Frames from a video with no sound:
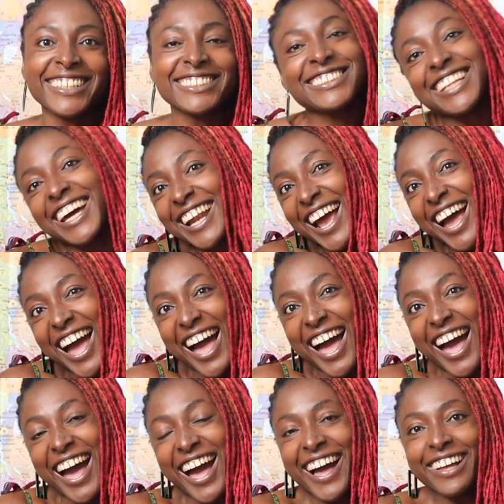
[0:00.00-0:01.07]

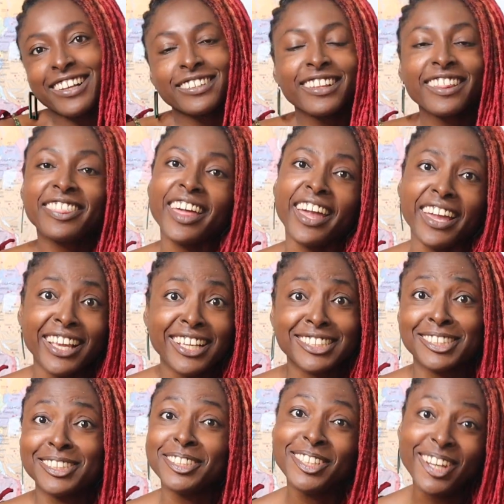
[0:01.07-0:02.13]
Ta-da! There
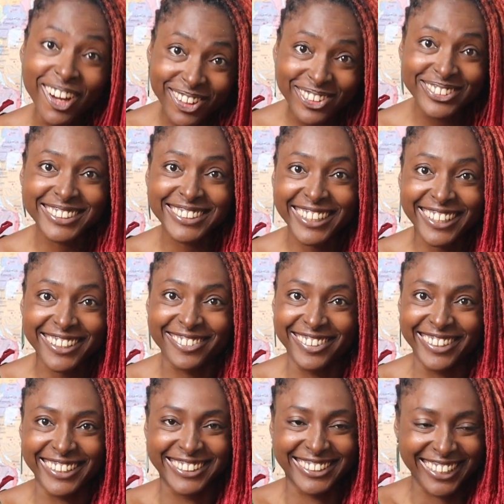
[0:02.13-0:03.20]
is no
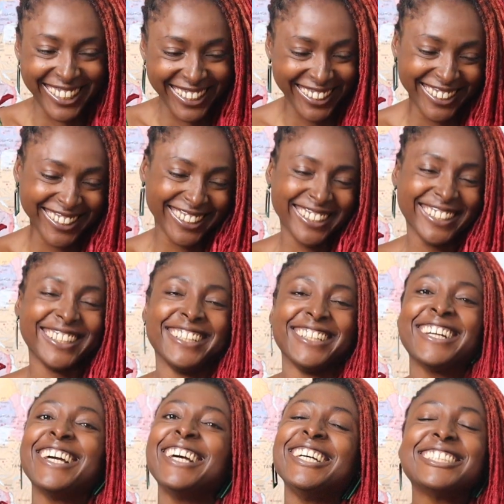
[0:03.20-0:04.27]
secret.
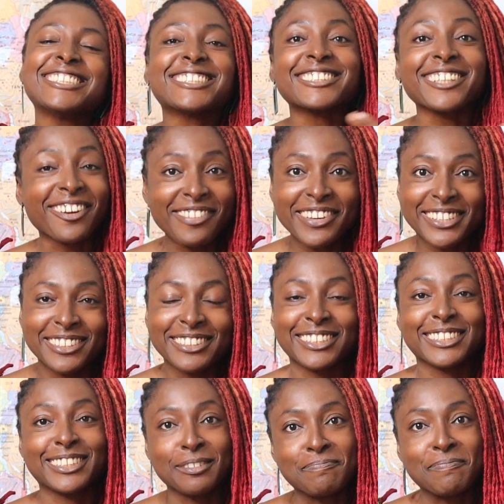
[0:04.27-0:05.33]
Sorry to
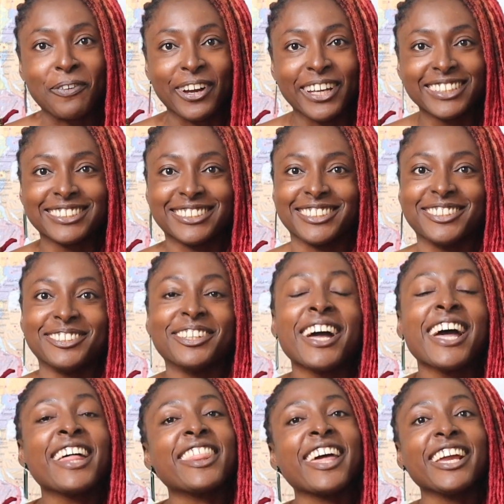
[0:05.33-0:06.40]
disappoint you.
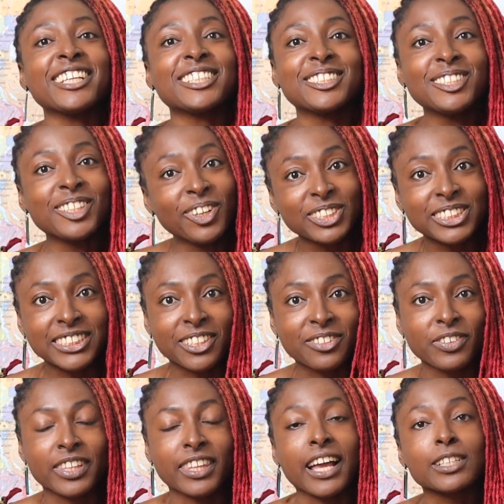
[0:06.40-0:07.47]
There is no
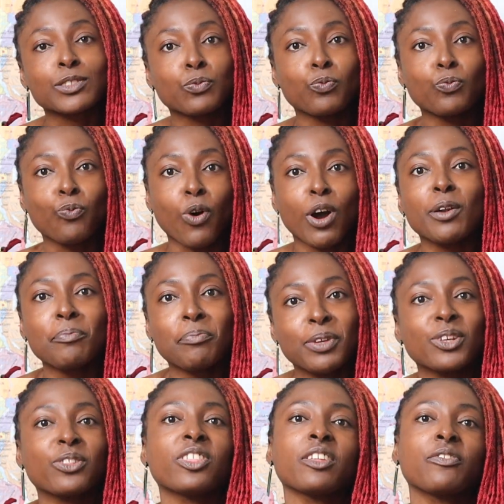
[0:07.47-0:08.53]
secret. That's one
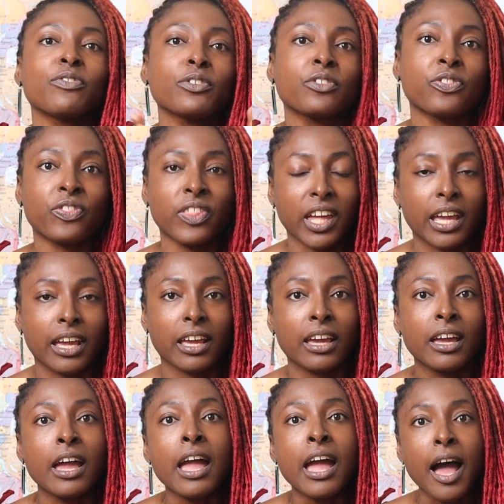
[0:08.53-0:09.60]
beautiful thing
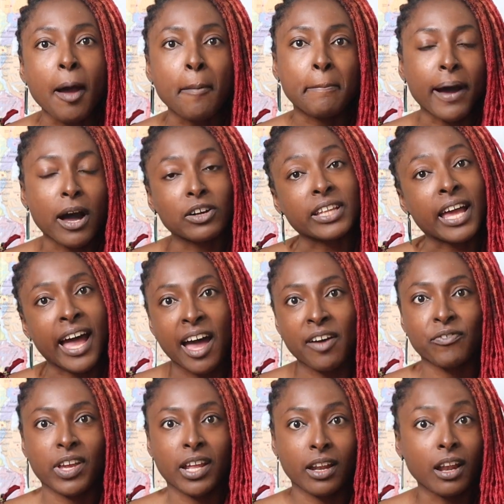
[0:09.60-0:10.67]
about
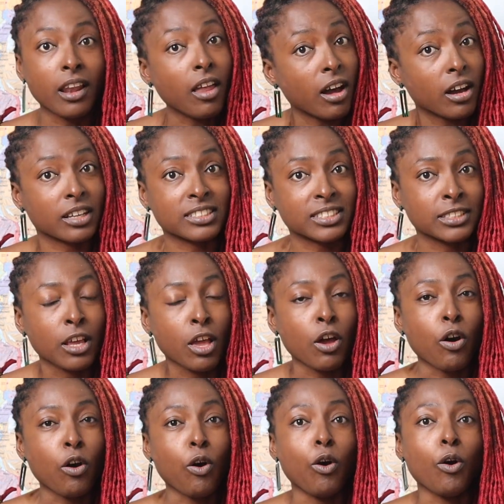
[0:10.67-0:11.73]
having locks,
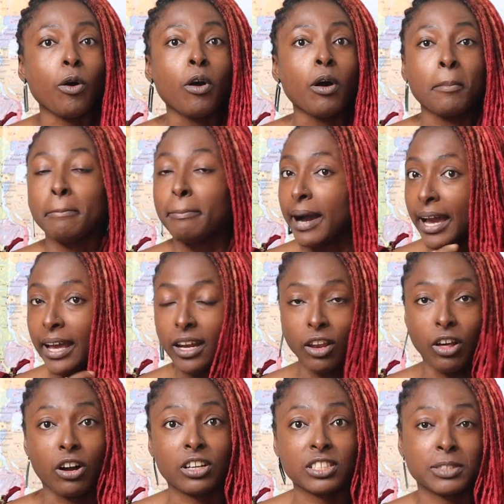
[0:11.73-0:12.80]
or my
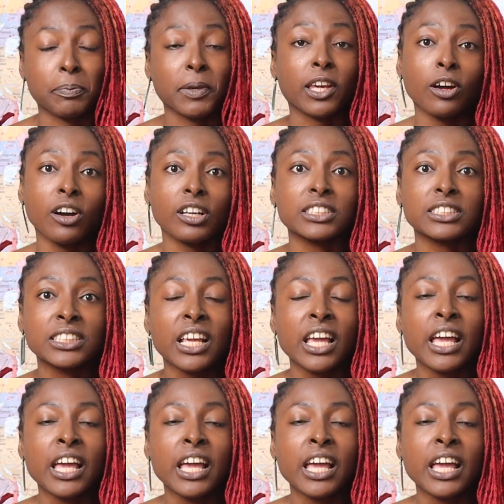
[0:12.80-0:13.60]
locks, because